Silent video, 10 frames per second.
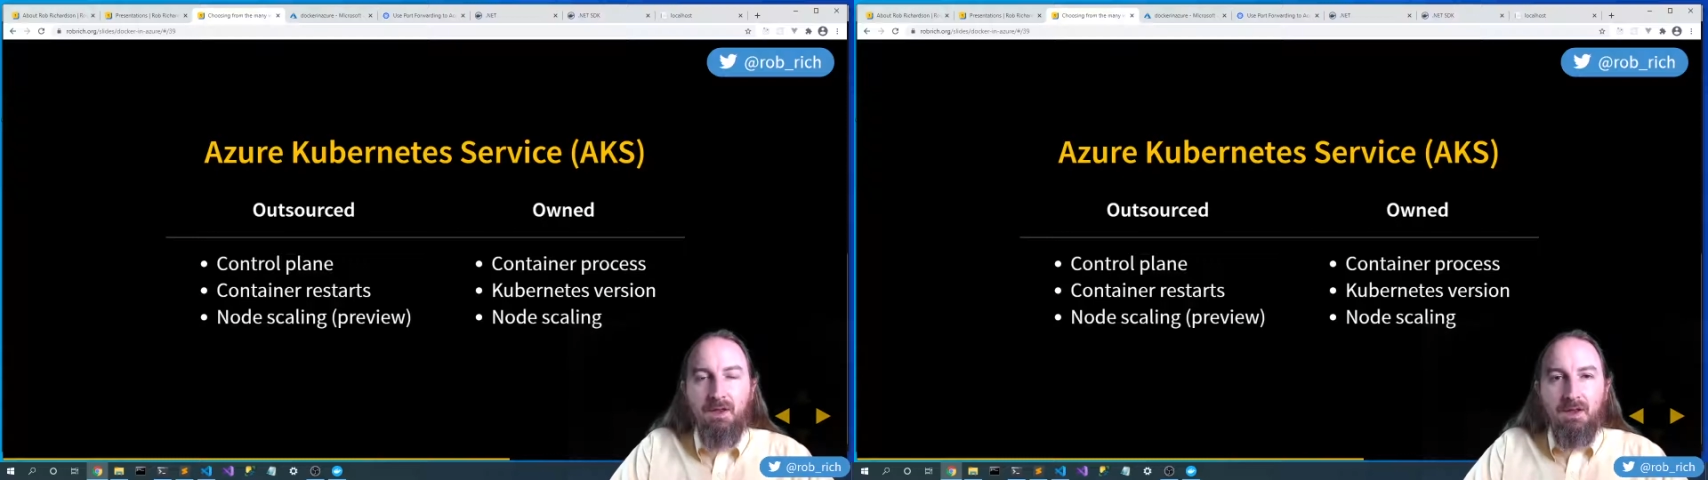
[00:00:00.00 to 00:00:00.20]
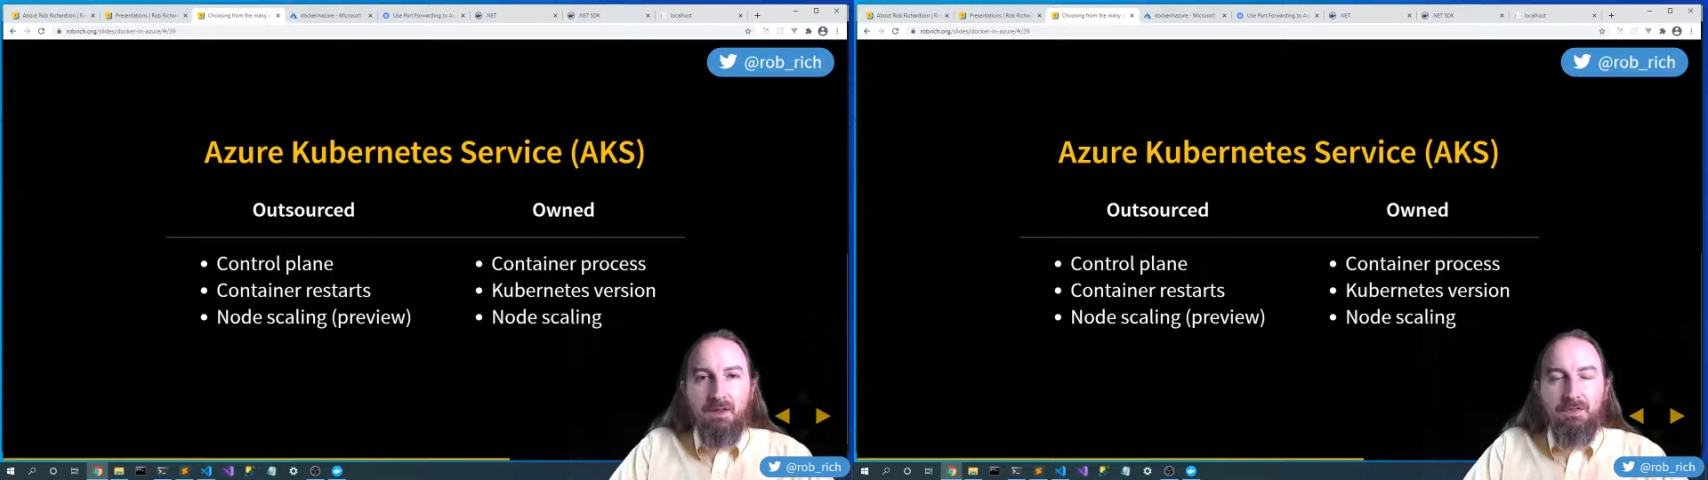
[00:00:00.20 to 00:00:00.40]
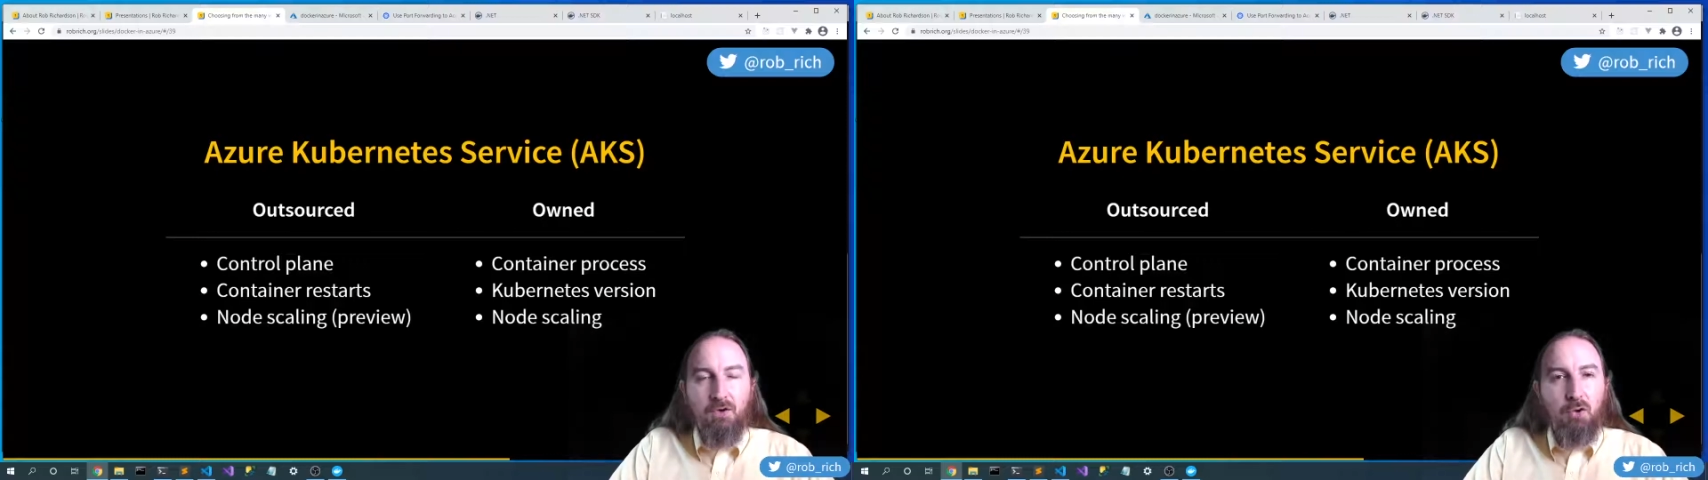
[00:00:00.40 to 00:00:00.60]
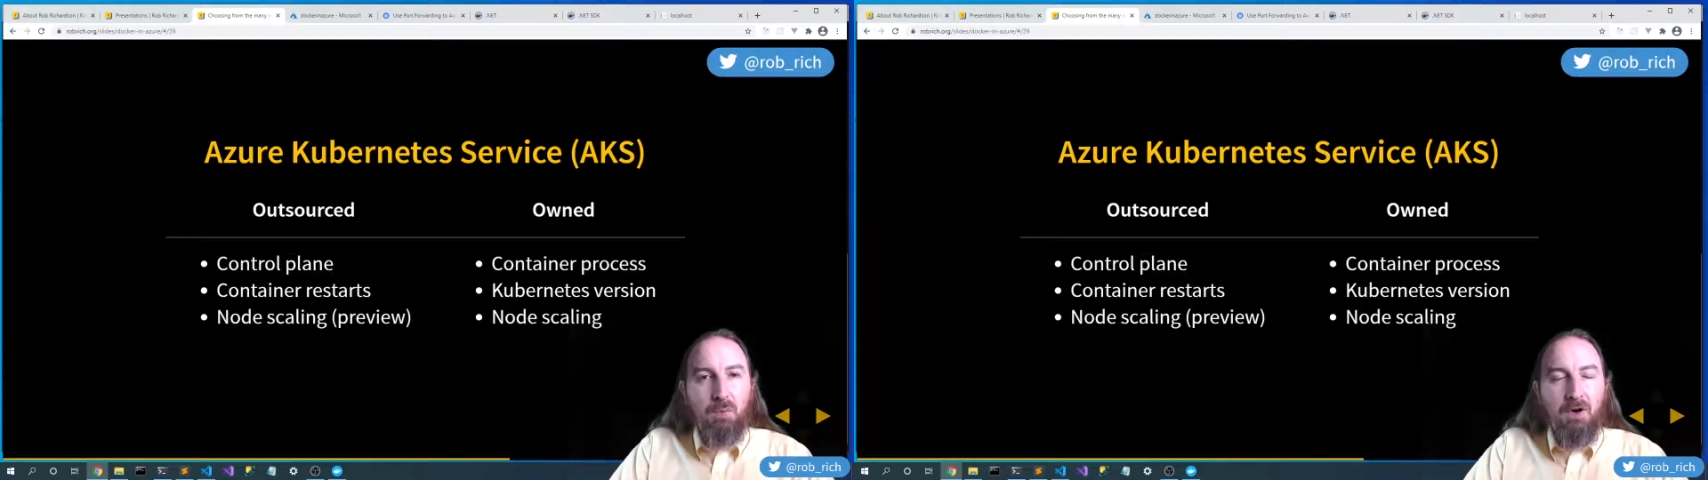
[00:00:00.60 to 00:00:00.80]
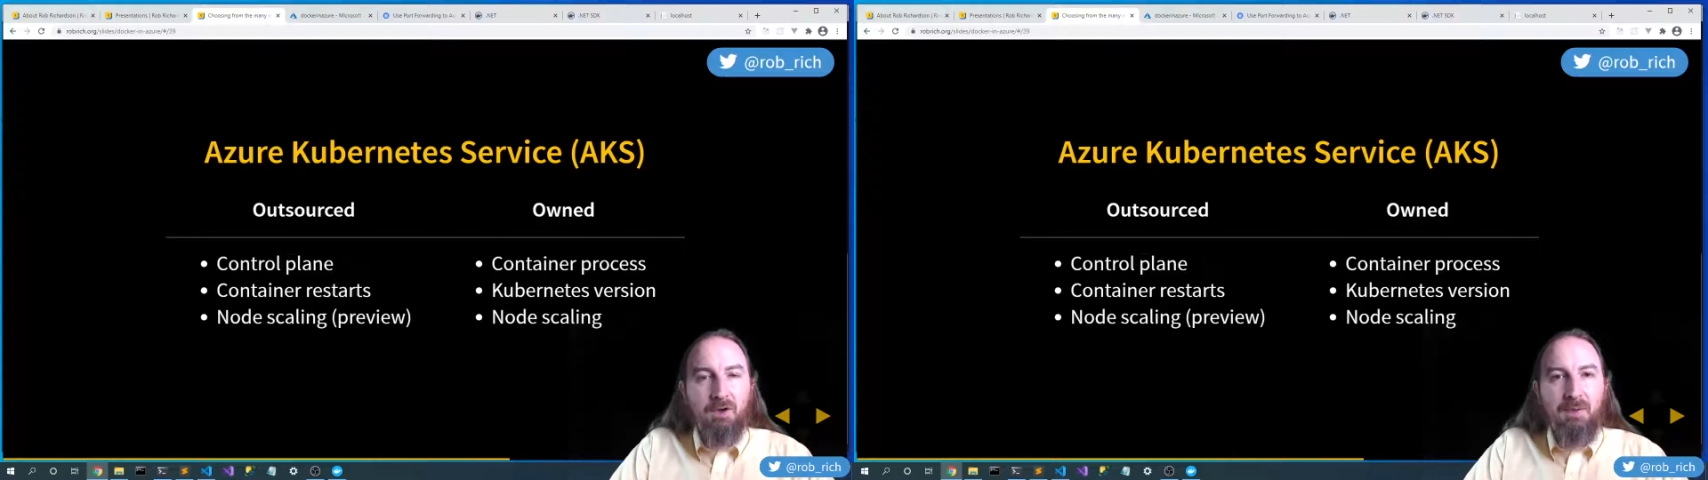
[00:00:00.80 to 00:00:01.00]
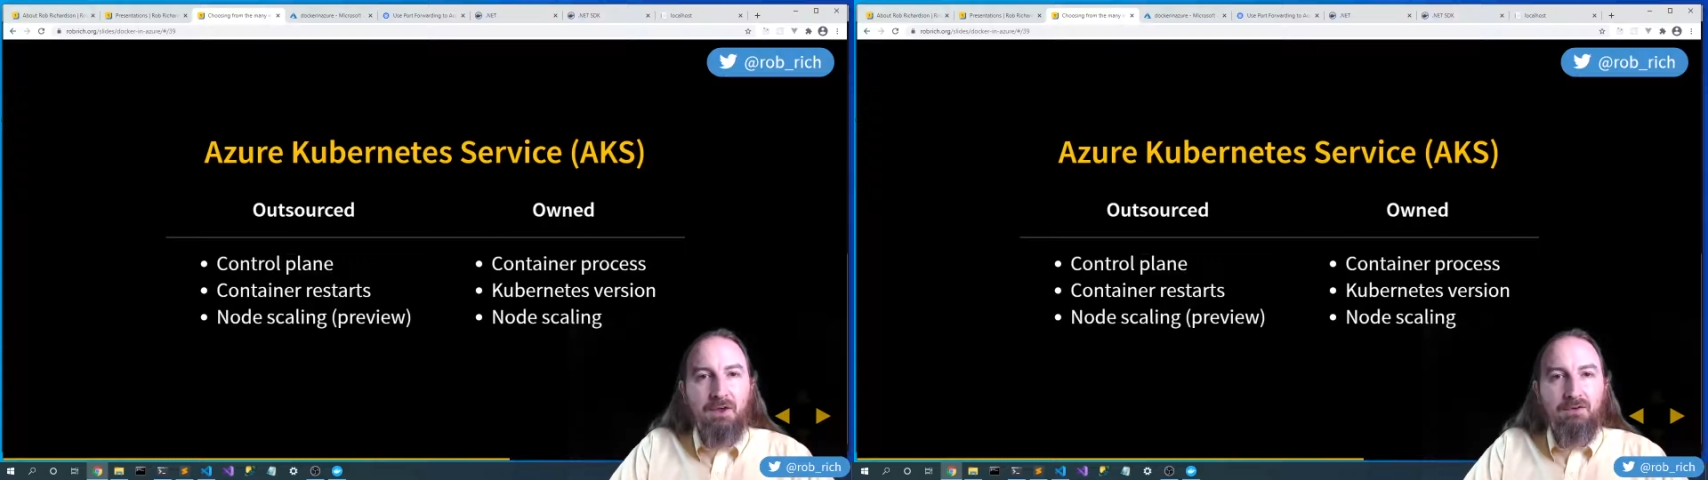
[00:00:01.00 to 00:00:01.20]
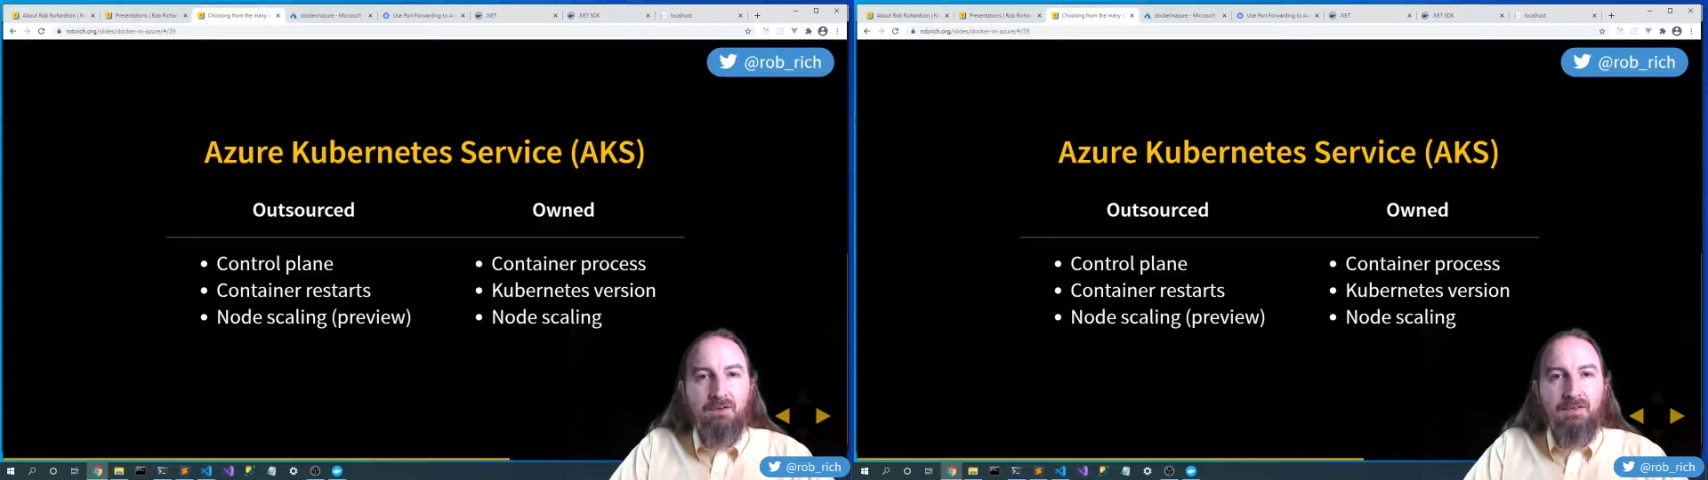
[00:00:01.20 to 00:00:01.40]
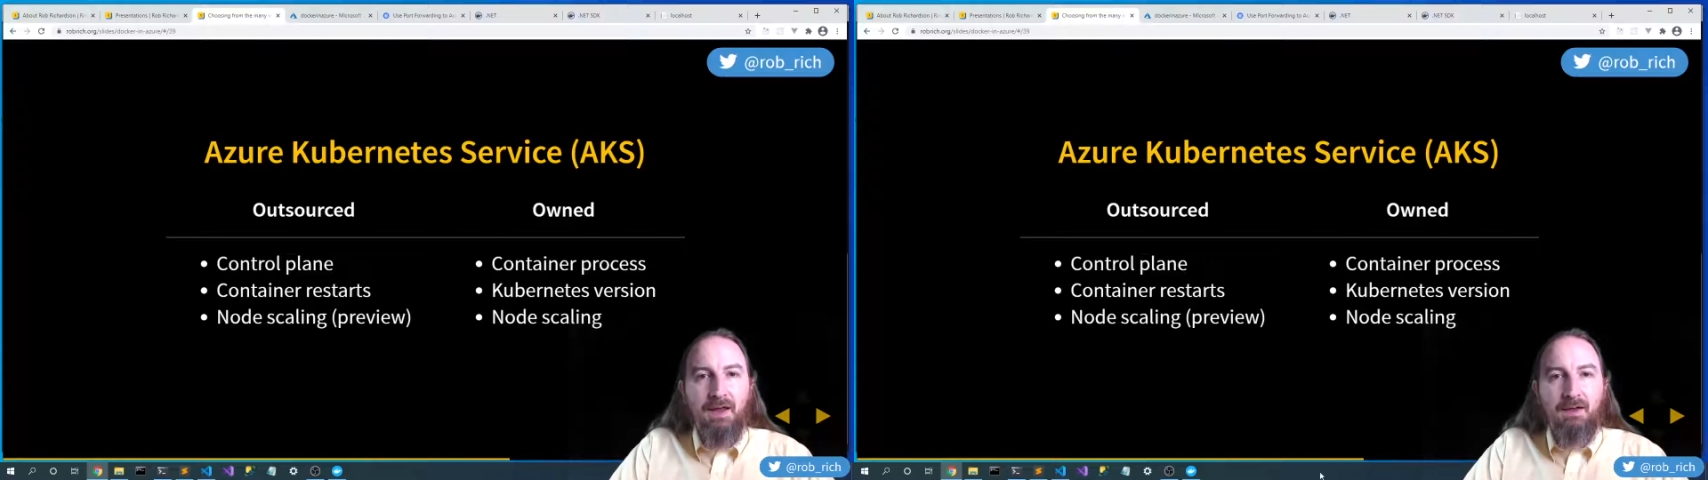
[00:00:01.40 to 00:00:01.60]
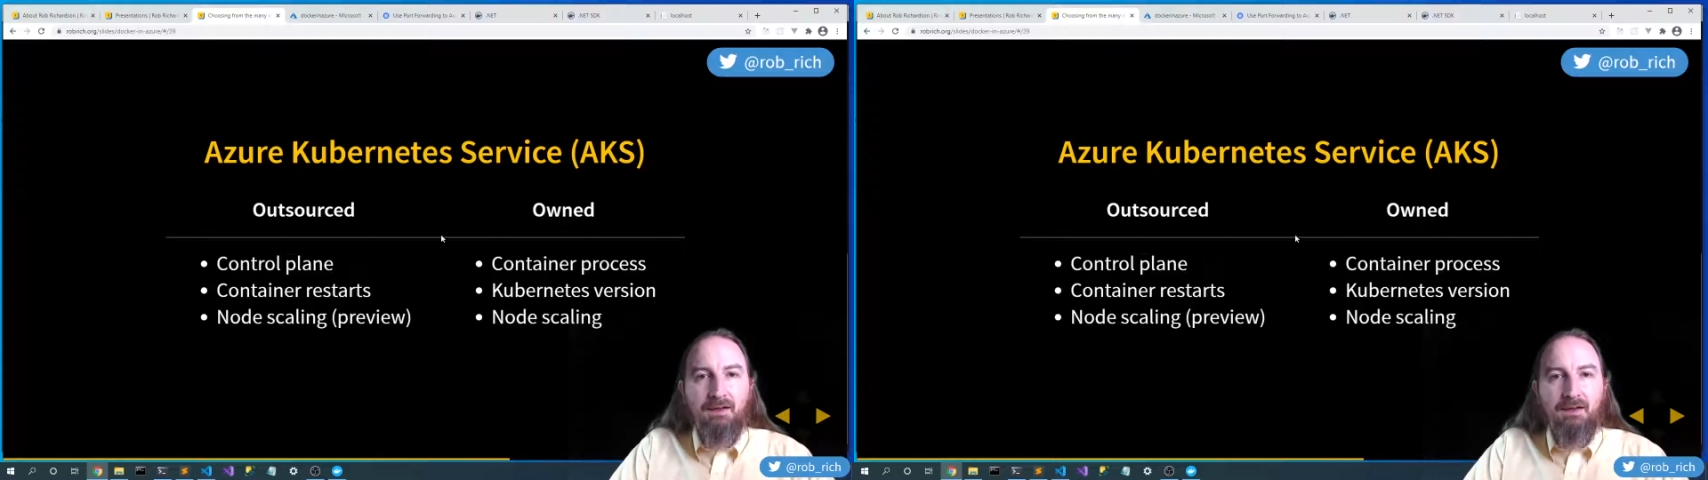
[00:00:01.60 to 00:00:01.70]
The cool part about that